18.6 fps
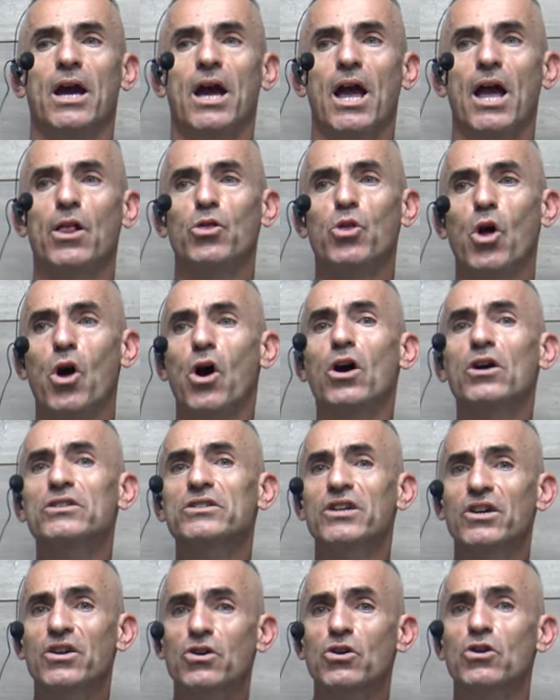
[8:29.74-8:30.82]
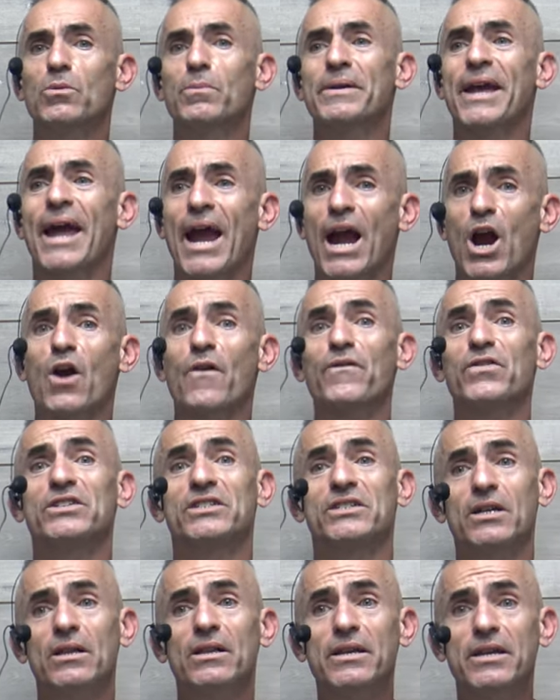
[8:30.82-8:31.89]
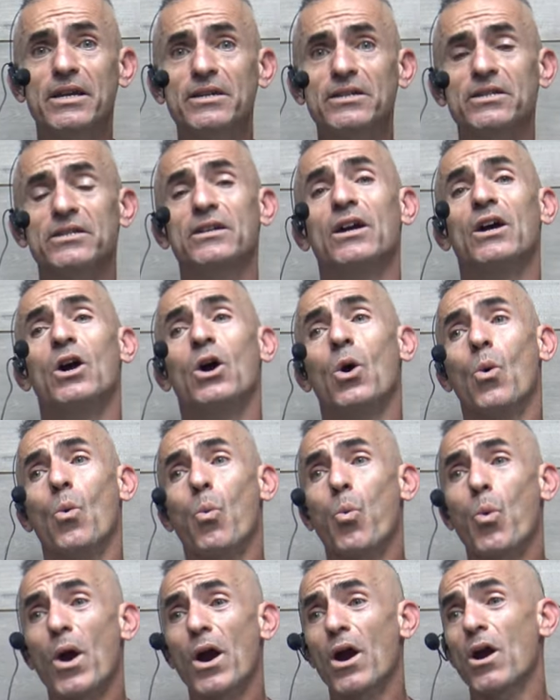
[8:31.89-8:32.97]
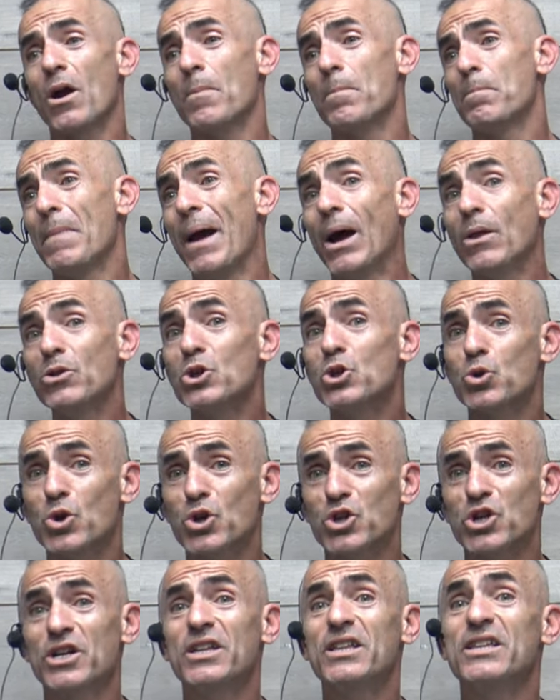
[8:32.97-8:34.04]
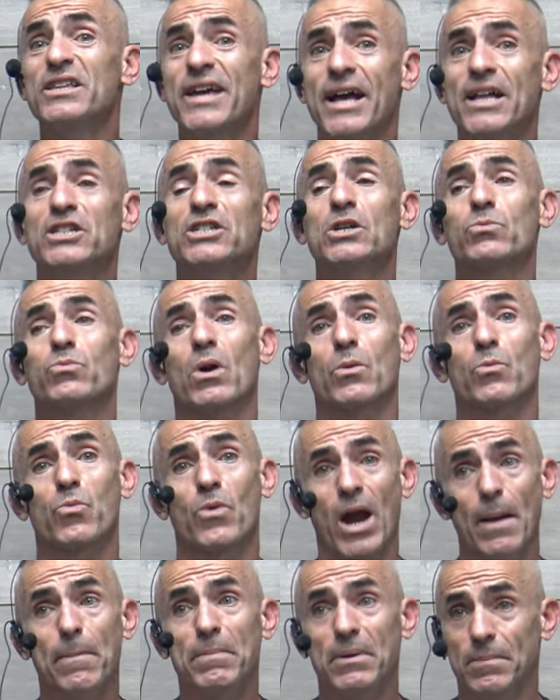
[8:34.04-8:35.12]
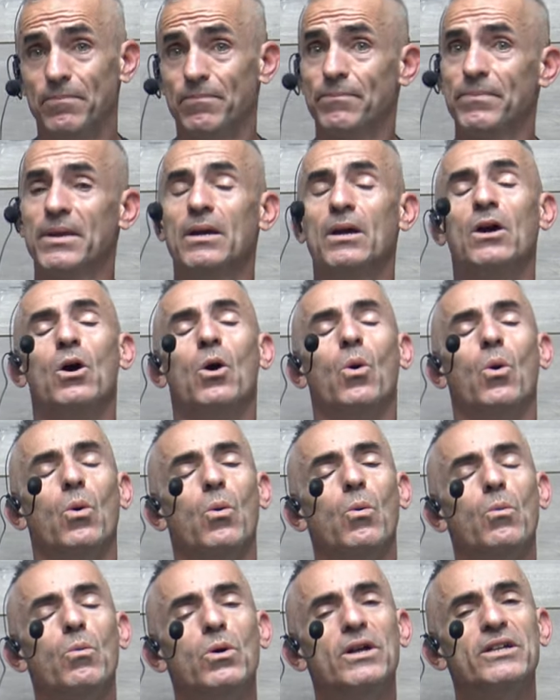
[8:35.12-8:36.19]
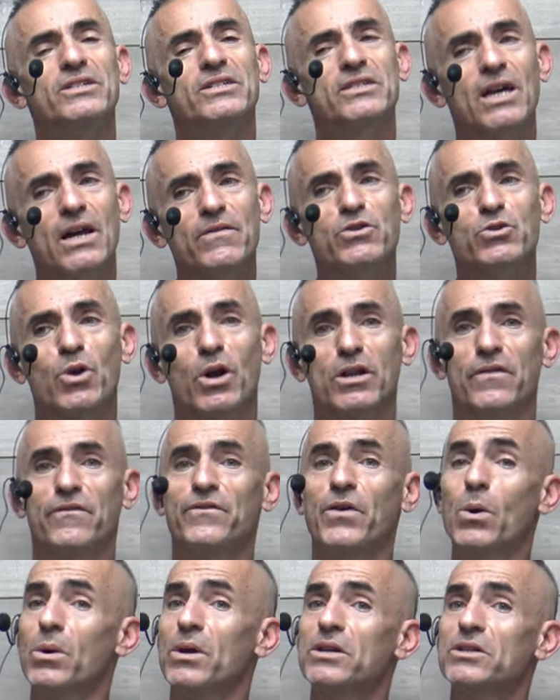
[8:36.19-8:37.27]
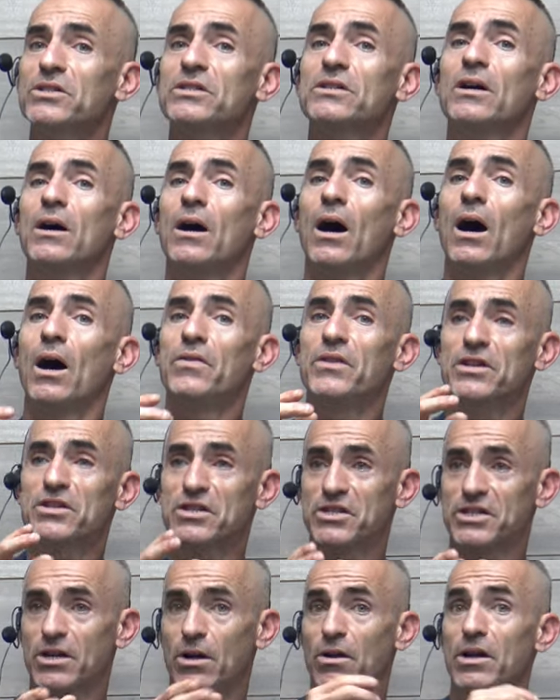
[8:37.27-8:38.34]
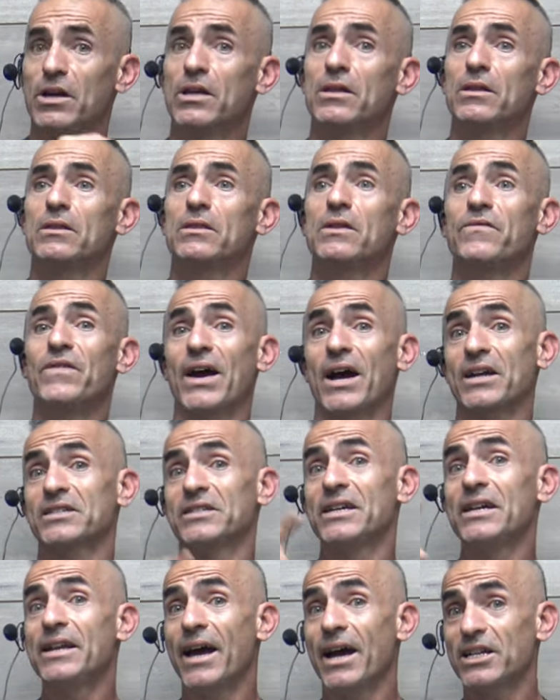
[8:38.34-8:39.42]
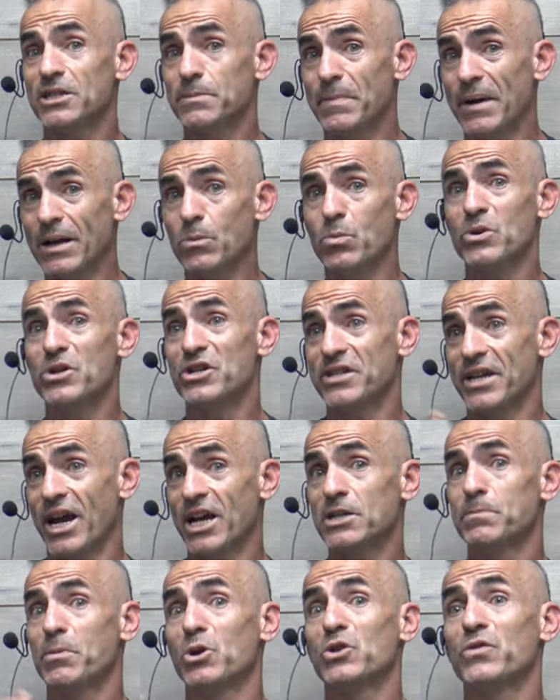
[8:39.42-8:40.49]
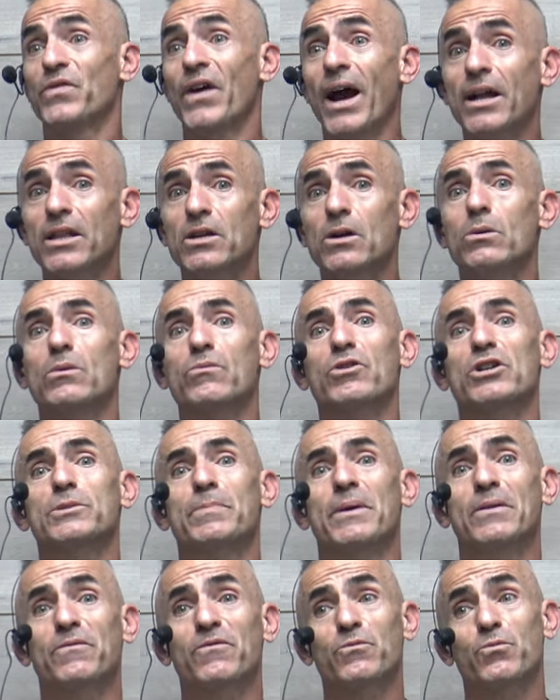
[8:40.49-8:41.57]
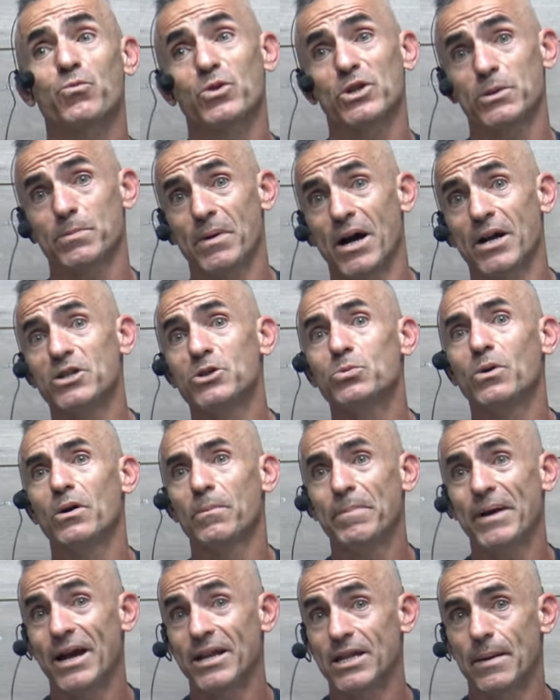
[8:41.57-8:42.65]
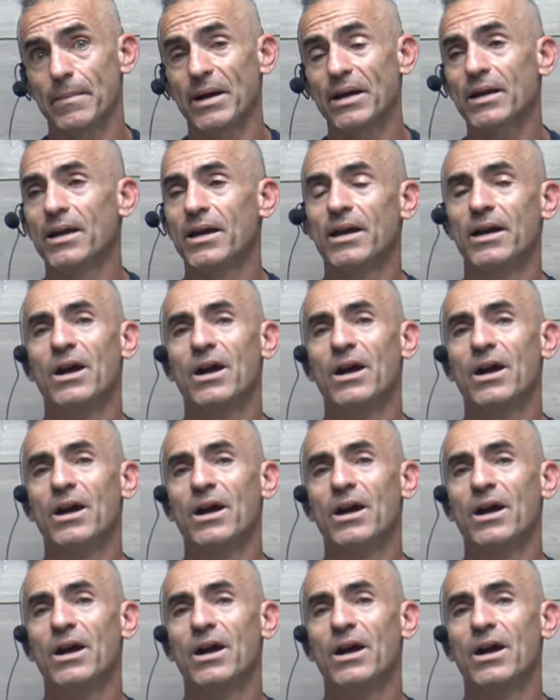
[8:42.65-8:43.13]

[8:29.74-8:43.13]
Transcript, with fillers: in long-term care facilities where malnutrition tends to run rampant. Instead of trying to focus on necessarily the vaccine aspect, which is ex post facto in response to a pandemic,